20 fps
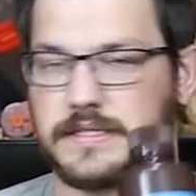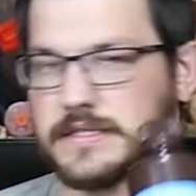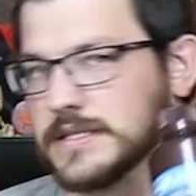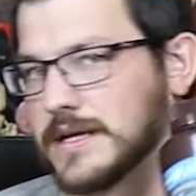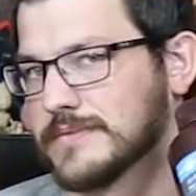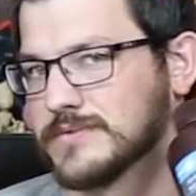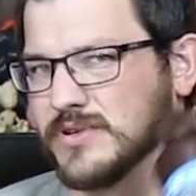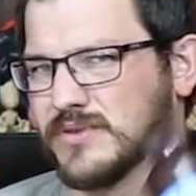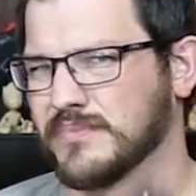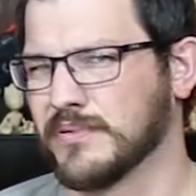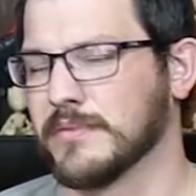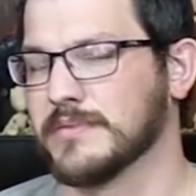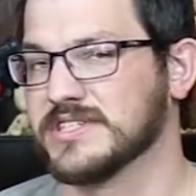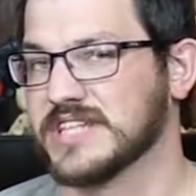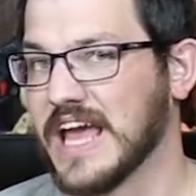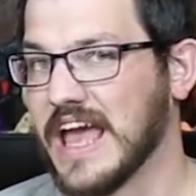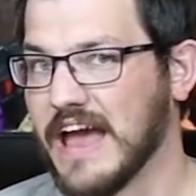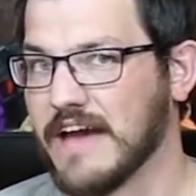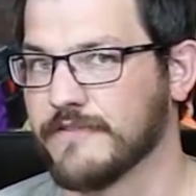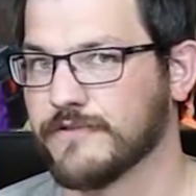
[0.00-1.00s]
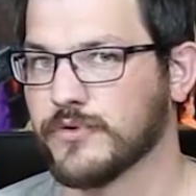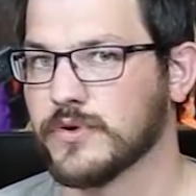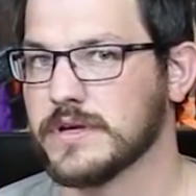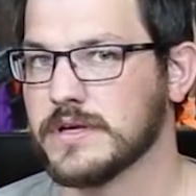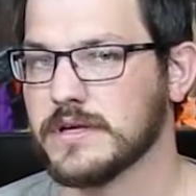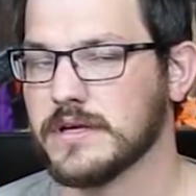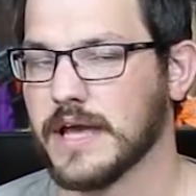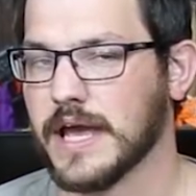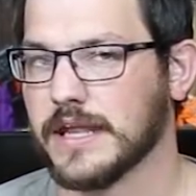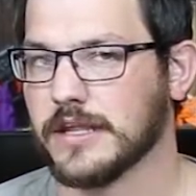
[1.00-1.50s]
This comes with pretty much
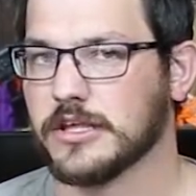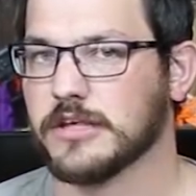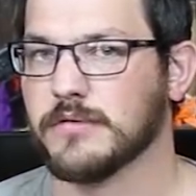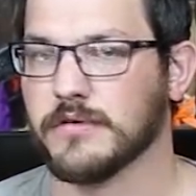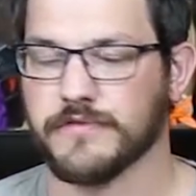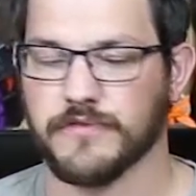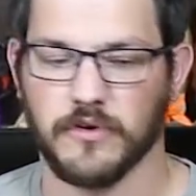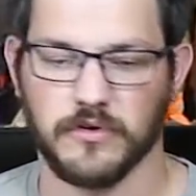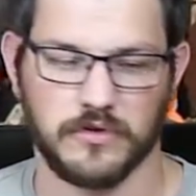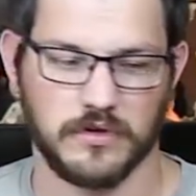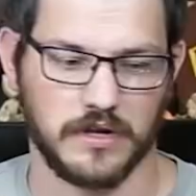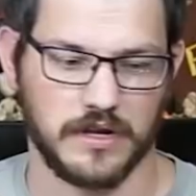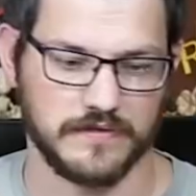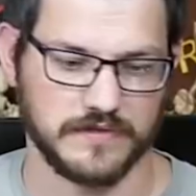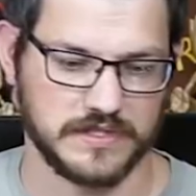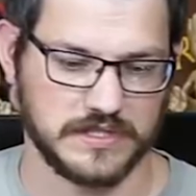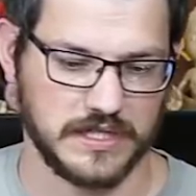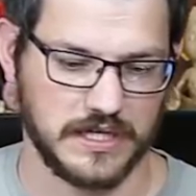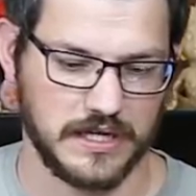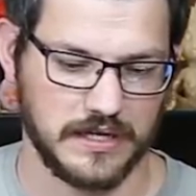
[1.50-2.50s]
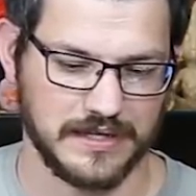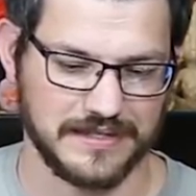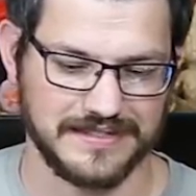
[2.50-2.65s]
every AnyCubic Photon I've seen.